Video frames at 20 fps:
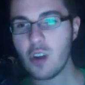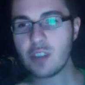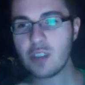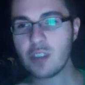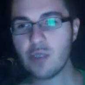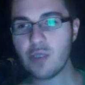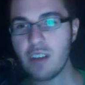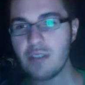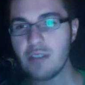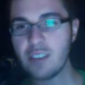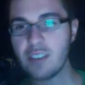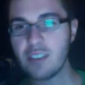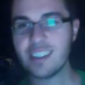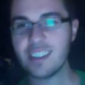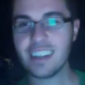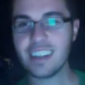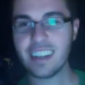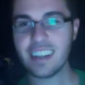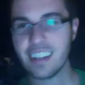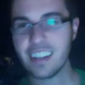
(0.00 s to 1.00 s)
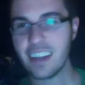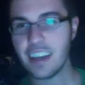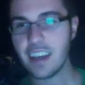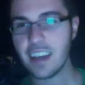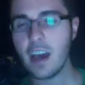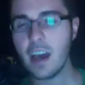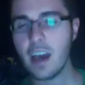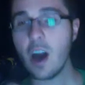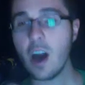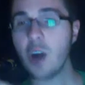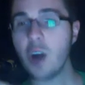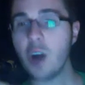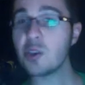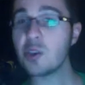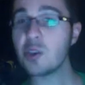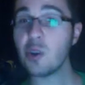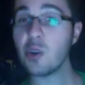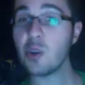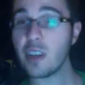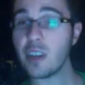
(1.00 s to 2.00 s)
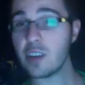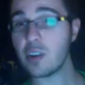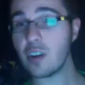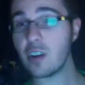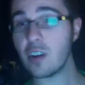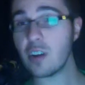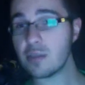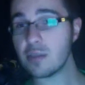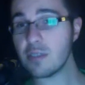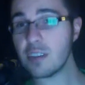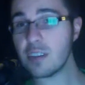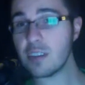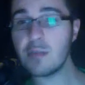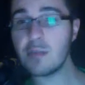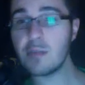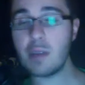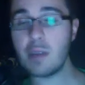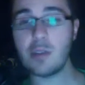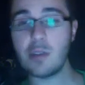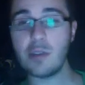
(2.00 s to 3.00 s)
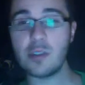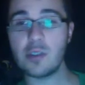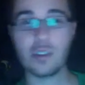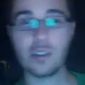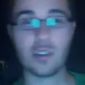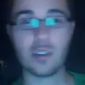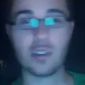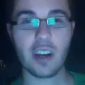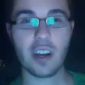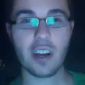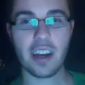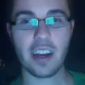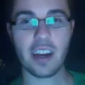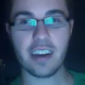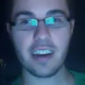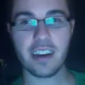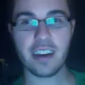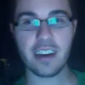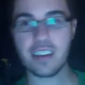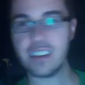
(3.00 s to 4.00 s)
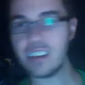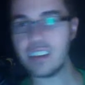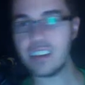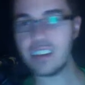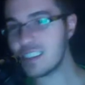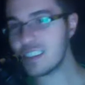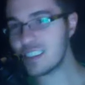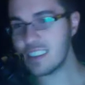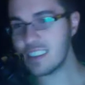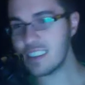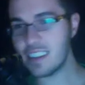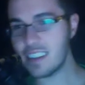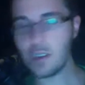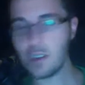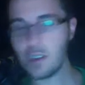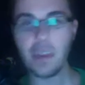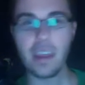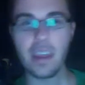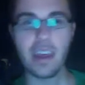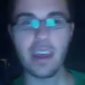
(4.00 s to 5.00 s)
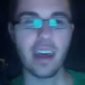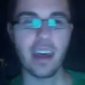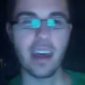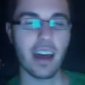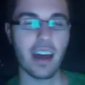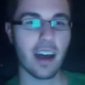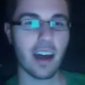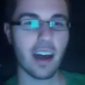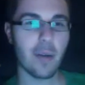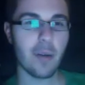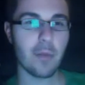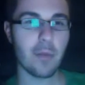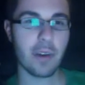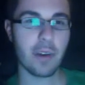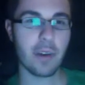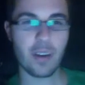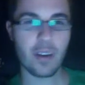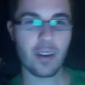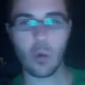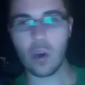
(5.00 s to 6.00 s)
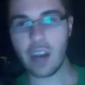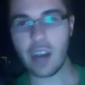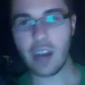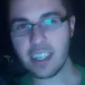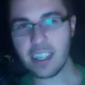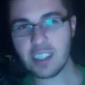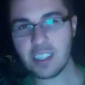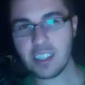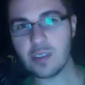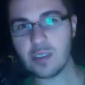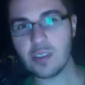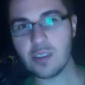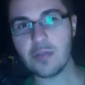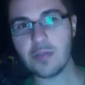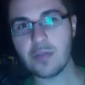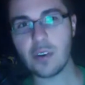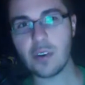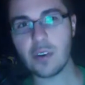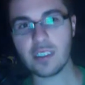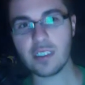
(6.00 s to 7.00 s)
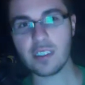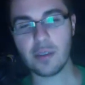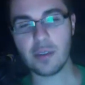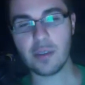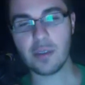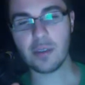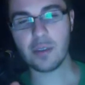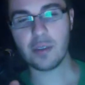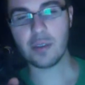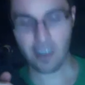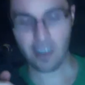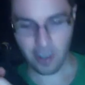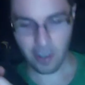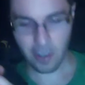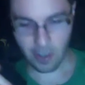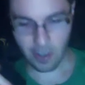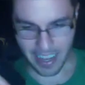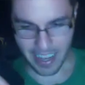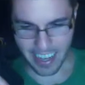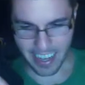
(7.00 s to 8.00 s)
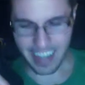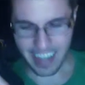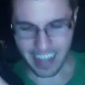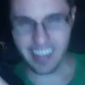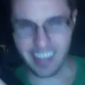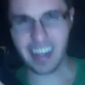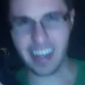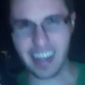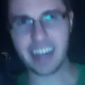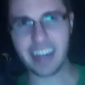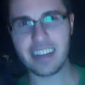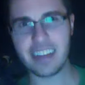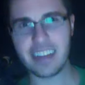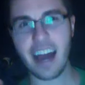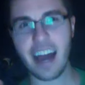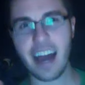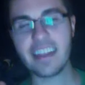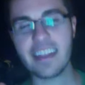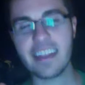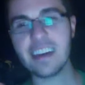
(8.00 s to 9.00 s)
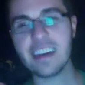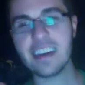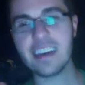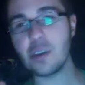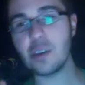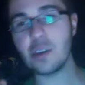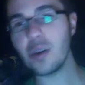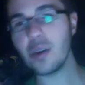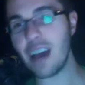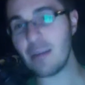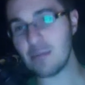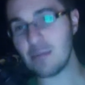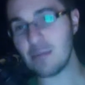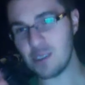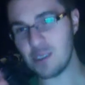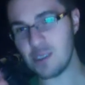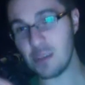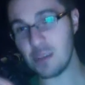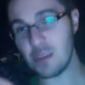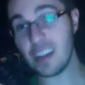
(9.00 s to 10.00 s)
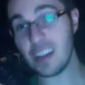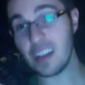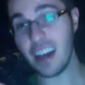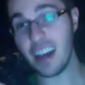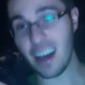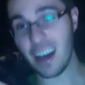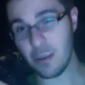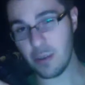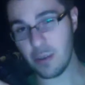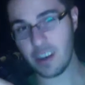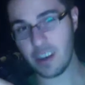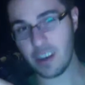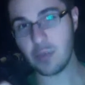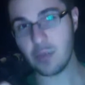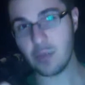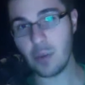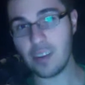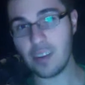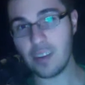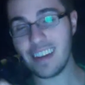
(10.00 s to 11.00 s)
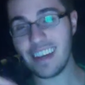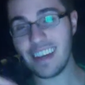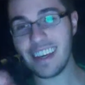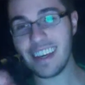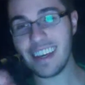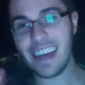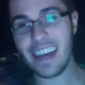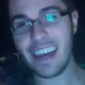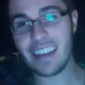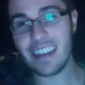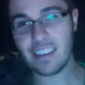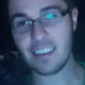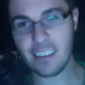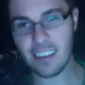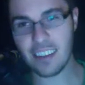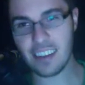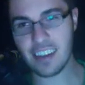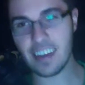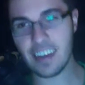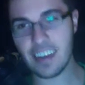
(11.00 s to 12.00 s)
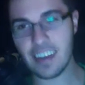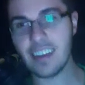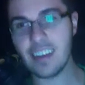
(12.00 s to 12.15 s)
referencing. Like, oh, you don't like CrossFit? Maybe you should try this. But what I chose to focus on with this article, I kind of think I think what happens to me a lot when once I get to the